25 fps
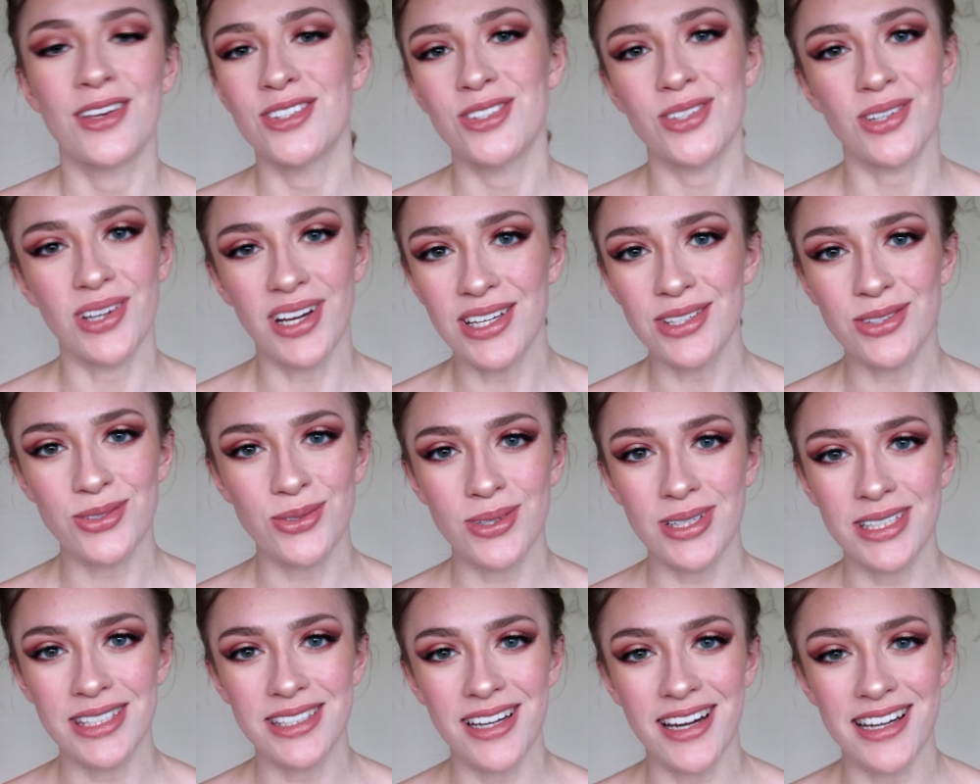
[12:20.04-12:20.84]
So as
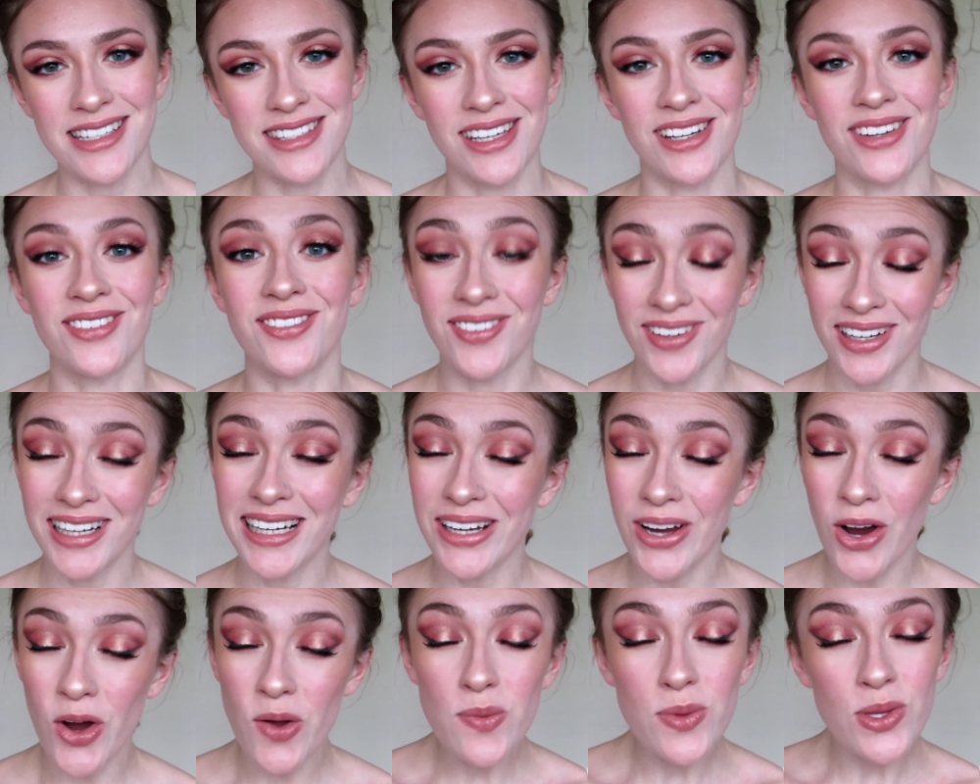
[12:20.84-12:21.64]
always guys, I
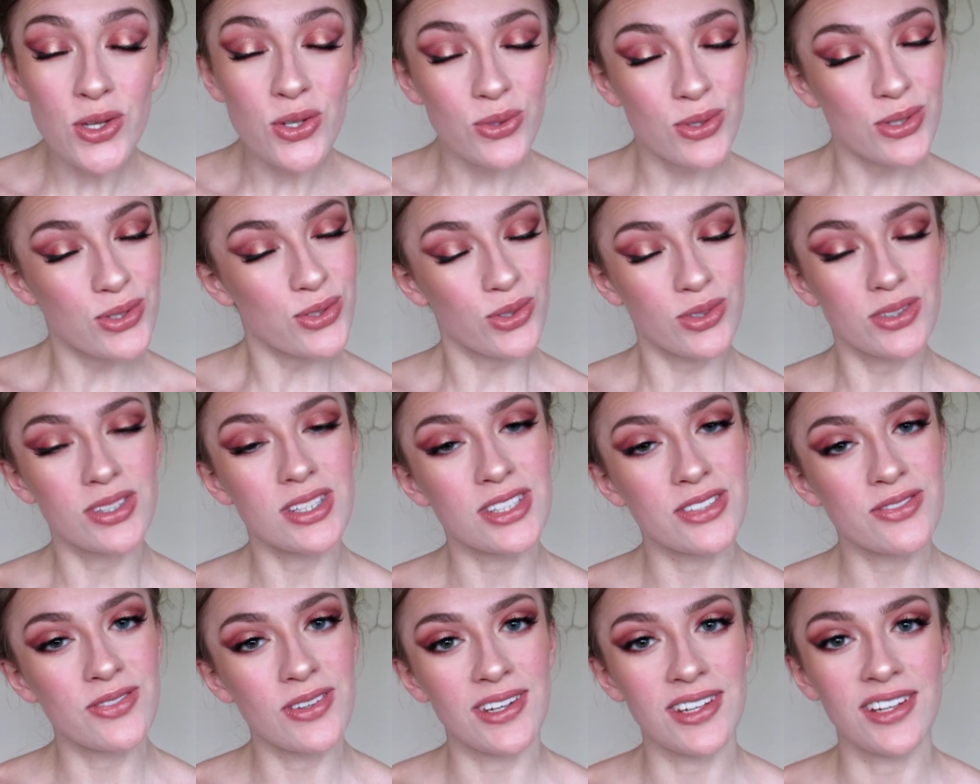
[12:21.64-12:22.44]
really hope that you enjoyed
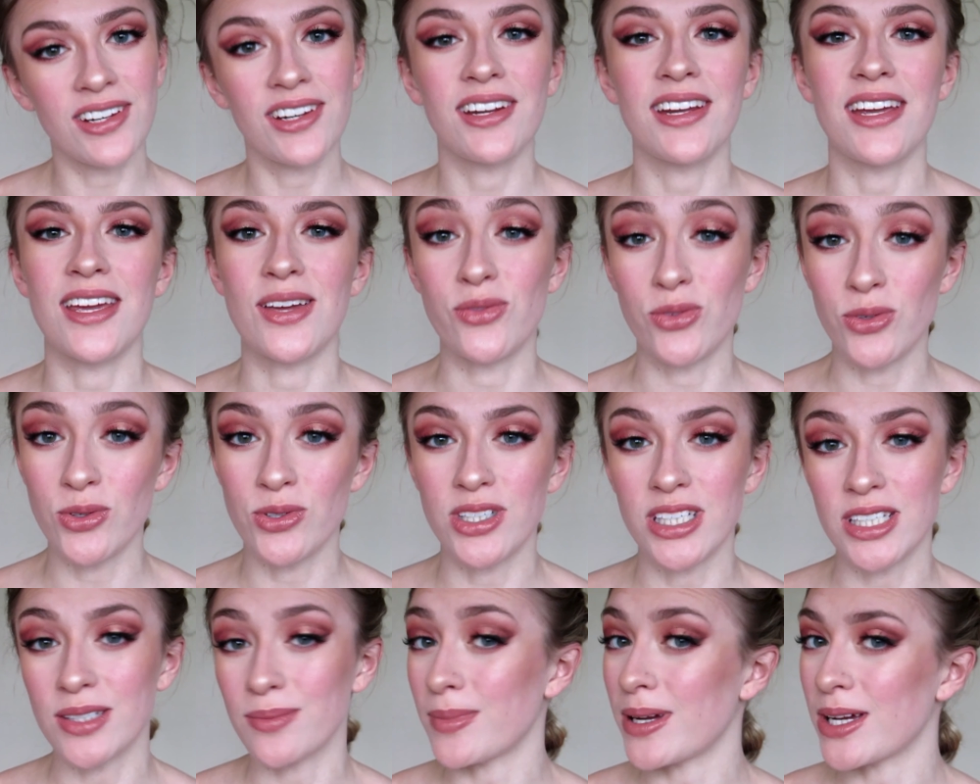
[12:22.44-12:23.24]
this video. If you
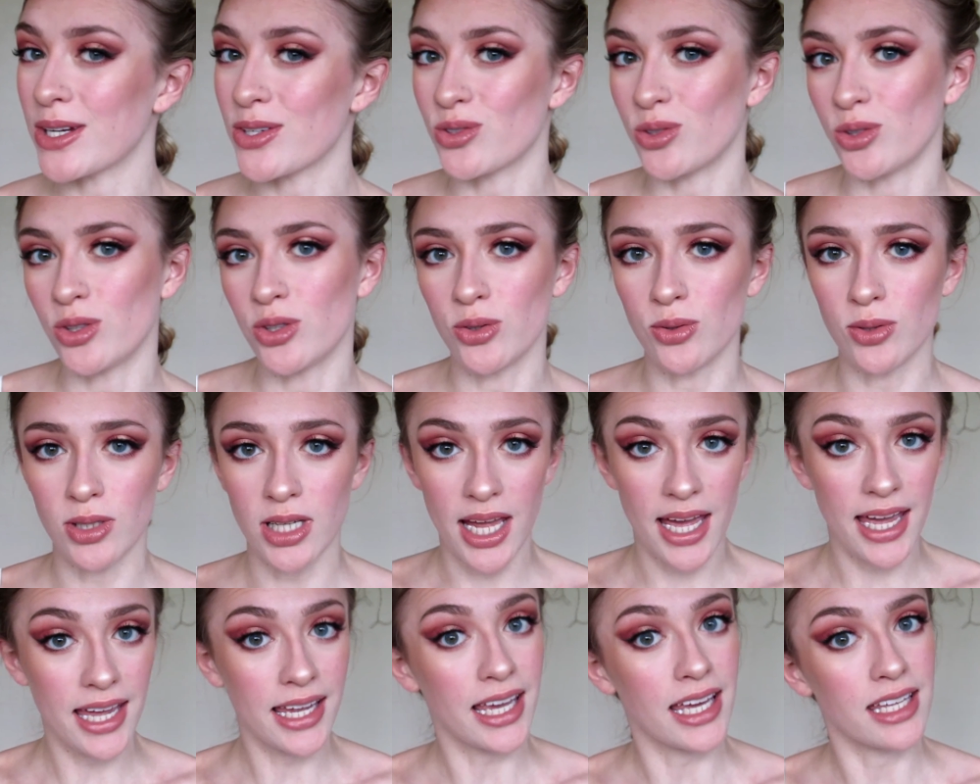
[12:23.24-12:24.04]
did, make sure you
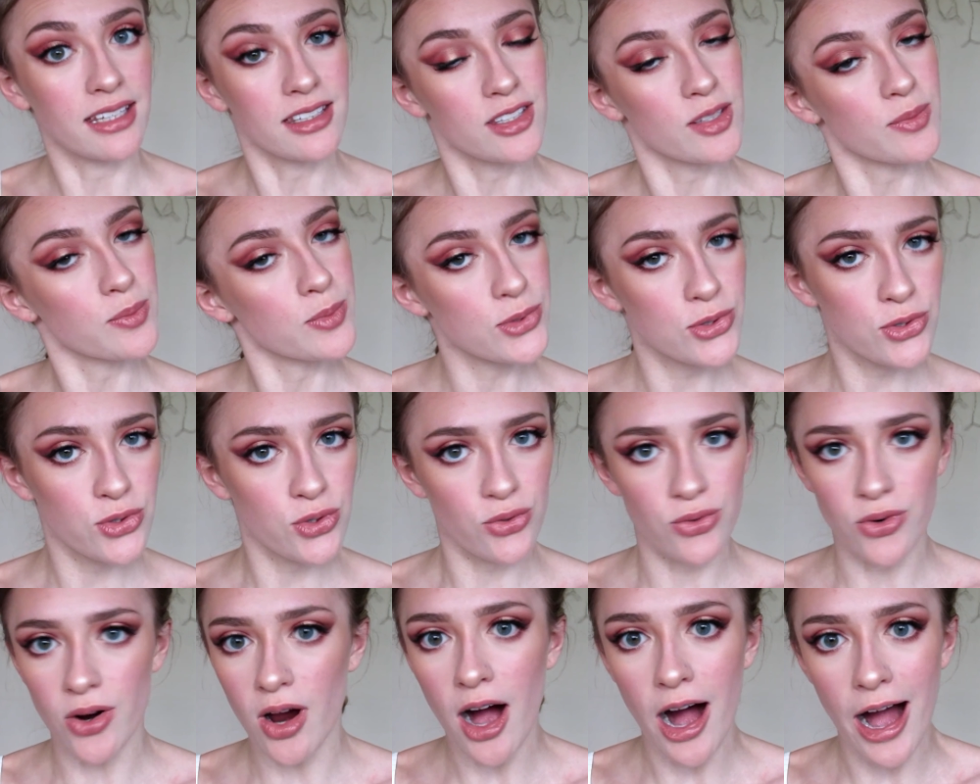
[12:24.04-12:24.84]
like and
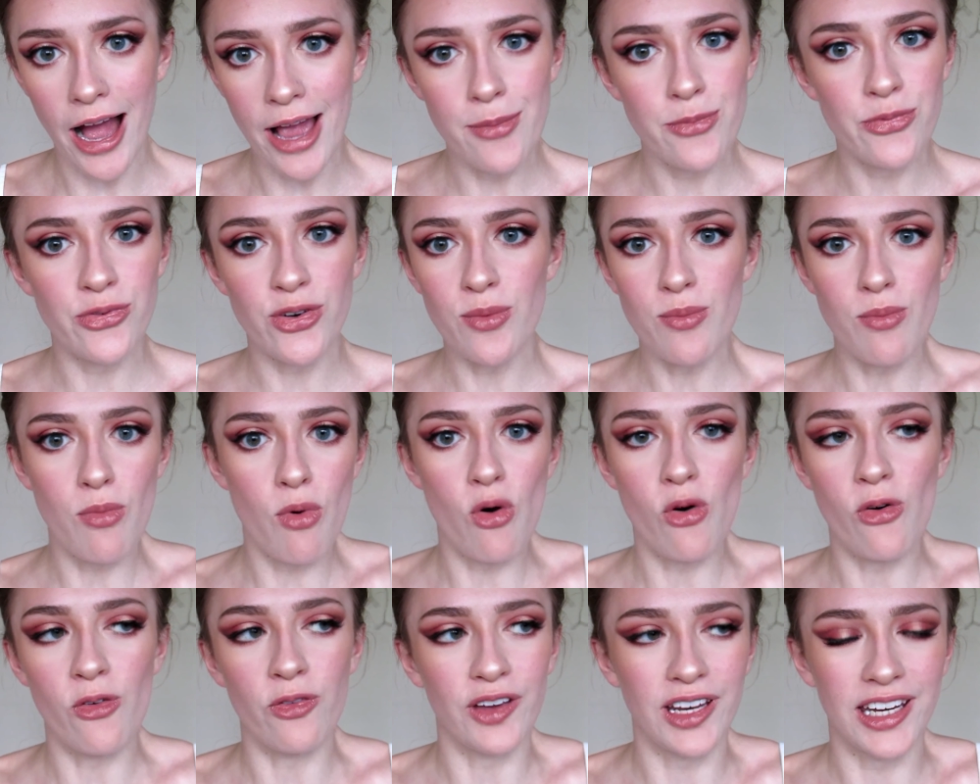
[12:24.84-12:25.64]
subscribe for
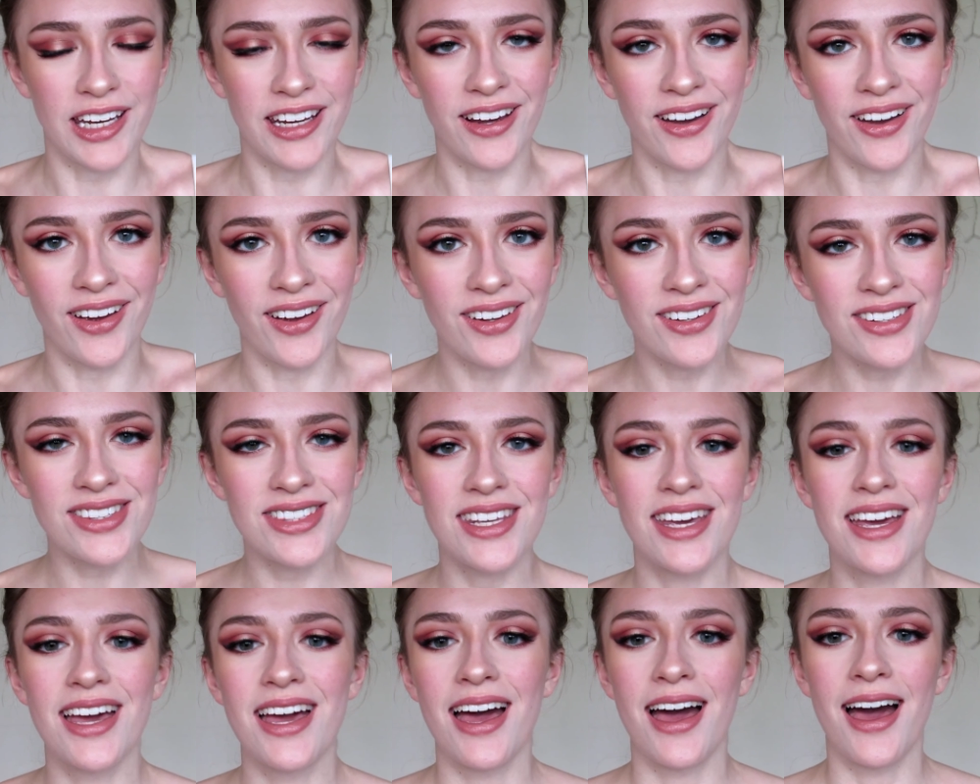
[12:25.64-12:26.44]
more videos.